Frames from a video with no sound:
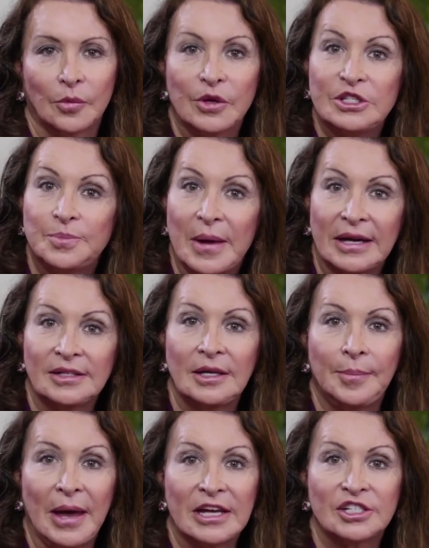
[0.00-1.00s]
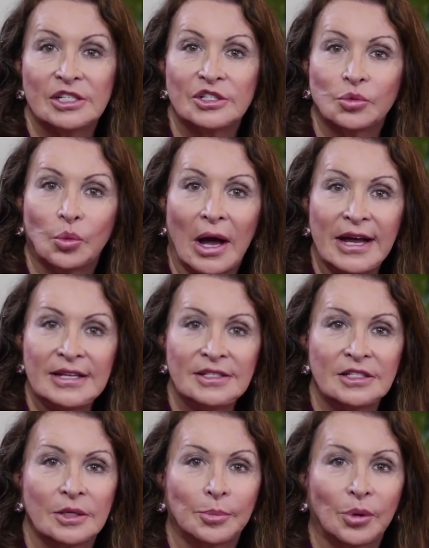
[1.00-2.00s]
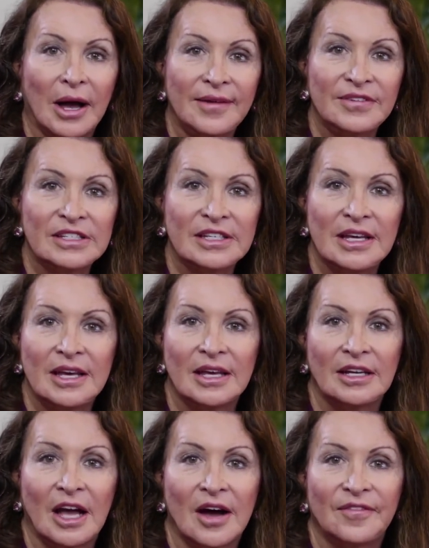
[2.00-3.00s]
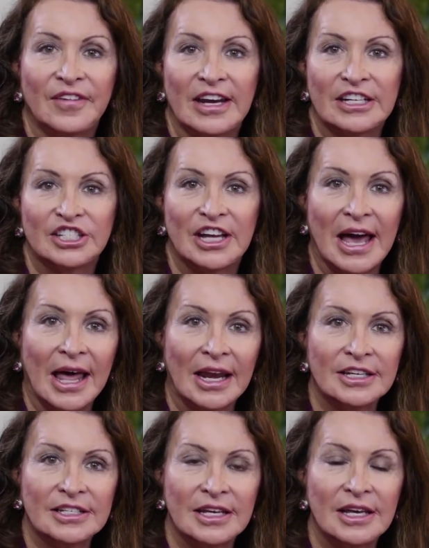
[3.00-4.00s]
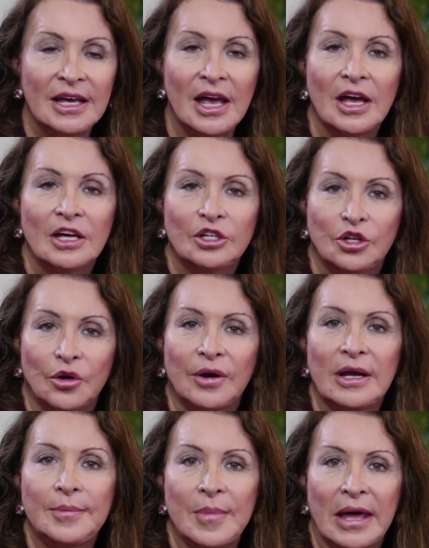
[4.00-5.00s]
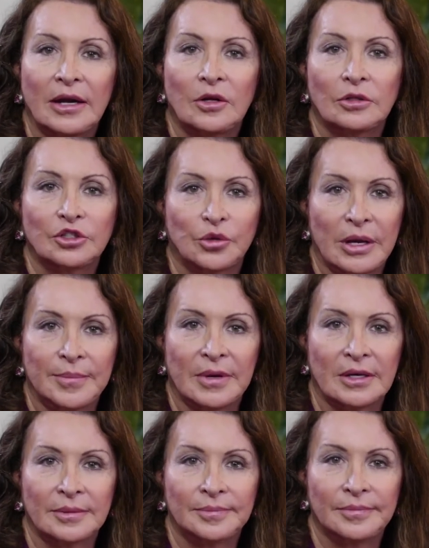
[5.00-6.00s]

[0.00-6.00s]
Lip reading: respecting patients' rights to privacy and confidentiality during medical treatment,